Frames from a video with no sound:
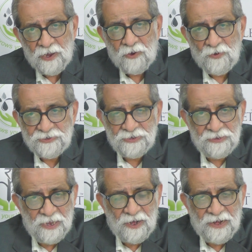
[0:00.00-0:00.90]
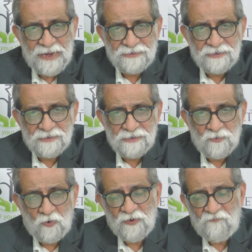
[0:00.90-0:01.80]
Question there arises is,
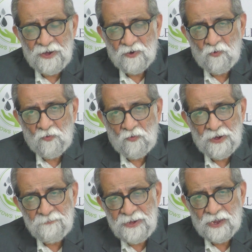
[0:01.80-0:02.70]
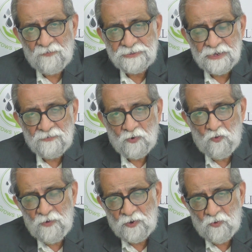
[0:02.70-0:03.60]
oh, if I go and make ourselves, who
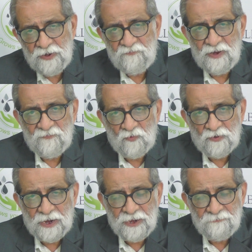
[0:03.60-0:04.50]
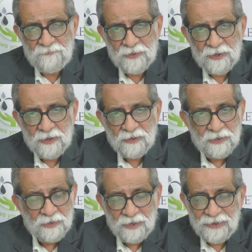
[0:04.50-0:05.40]
will do it? We have no time.
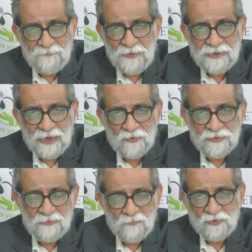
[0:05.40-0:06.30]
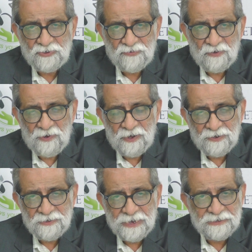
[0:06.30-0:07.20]
Let me tell you that most of the
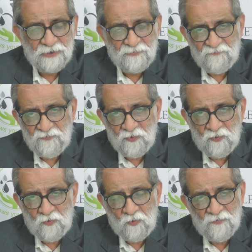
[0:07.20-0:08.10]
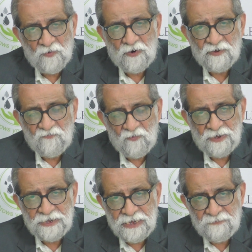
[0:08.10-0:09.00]
builders, except a few who have got a full
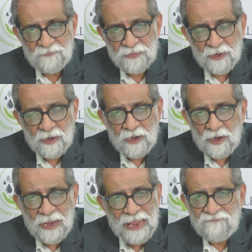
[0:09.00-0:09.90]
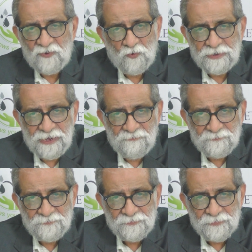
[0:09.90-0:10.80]
team, have no team.
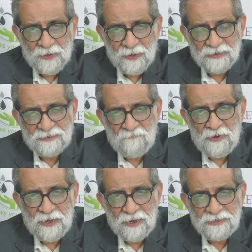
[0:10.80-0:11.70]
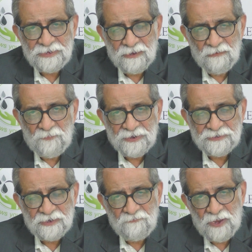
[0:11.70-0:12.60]
It's a builder, a single
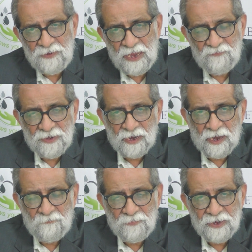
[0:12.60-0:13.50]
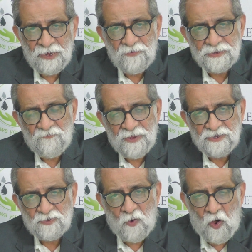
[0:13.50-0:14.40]
person, maybe having a company with a
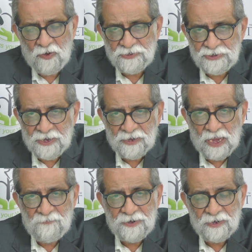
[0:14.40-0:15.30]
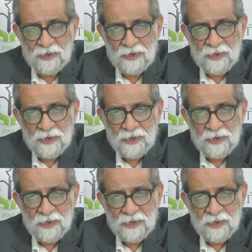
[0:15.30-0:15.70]
very small share capital,